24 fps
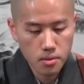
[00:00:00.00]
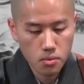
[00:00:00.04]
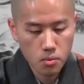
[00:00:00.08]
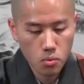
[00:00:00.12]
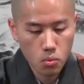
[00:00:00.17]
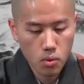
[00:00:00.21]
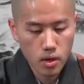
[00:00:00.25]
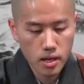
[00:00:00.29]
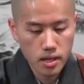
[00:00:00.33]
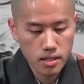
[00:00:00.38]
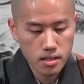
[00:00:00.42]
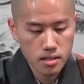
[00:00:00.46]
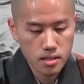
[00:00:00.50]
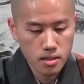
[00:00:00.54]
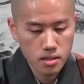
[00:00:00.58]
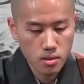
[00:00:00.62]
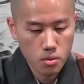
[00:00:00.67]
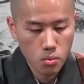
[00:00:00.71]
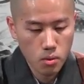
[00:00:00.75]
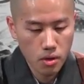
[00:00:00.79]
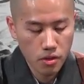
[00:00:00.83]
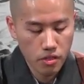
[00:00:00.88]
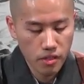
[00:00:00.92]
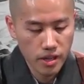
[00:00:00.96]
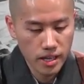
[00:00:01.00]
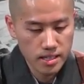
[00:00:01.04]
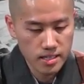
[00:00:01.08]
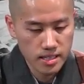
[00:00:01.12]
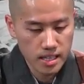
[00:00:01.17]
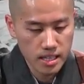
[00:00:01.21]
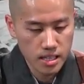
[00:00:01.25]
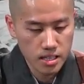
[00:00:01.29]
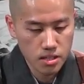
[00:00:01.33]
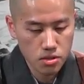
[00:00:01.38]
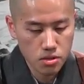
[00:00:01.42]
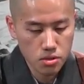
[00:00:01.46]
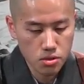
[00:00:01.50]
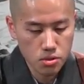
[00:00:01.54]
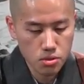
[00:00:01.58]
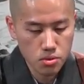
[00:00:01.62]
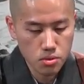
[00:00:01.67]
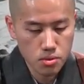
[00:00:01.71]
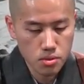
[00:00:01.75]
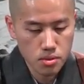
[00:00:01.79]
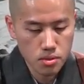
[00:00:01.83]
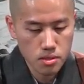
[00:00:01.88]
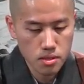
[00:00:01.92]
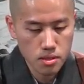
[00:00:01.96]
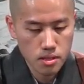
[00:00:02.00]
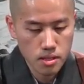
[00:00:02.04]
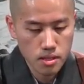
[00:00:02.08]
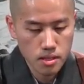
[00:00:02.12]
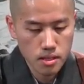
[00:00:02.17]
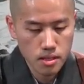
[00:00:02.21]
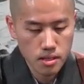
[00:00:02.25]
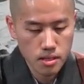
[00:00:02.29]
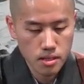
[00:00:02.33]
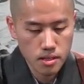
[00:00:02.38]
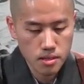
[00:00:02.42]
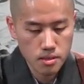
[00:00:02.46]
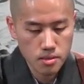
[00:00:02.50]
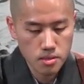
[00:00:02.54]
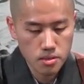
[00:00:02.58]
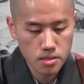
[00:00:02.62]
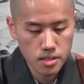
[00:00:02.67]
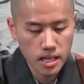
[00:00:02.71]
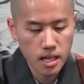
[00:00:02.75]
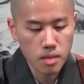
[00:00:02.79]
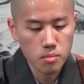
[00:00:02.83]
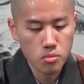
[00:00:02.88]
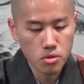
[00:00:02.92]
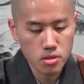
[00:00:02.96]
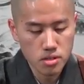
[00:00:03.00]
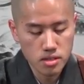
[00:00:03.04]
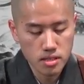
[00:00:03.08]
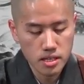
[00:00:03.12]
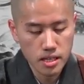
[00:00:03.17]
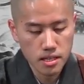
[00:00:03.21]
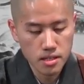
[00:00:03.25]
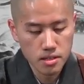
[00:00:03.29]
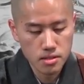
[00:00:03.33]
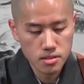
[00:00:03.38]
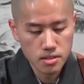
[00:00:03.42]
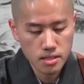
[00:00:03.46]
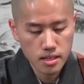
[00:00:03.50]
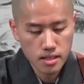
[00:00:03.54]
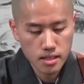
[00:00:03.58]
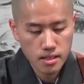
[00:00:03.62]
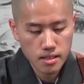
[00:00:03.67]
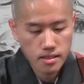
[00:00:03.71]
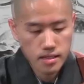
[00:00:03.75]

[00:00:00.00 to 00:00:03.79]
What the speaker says: what things I can do to get more sales.